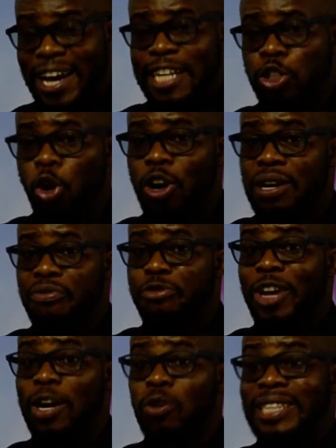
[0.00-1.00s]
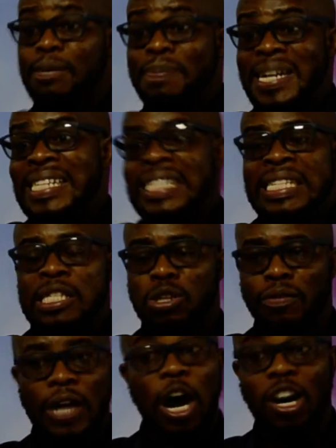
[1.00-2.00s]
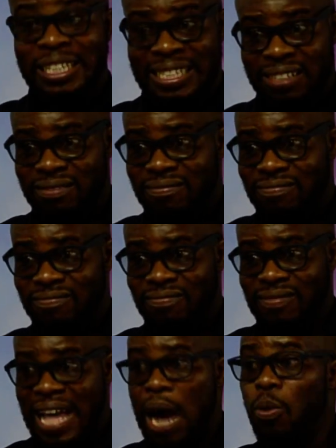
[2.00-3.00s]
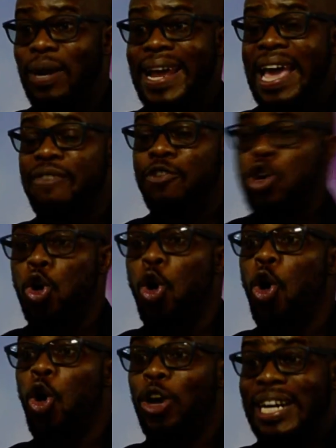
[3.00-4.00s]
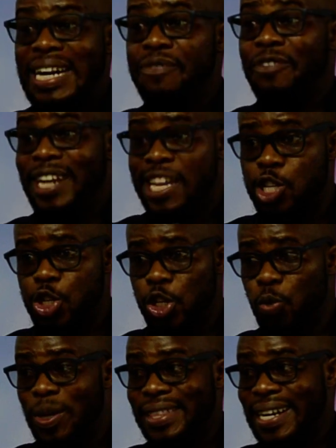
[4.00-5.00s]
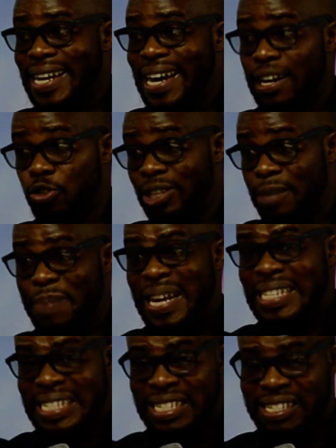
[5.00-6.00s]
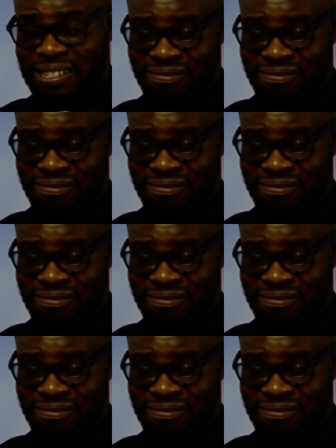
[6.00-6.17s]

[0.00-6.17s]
I don't value the presence of God, I will have no revelation with regard to the presence.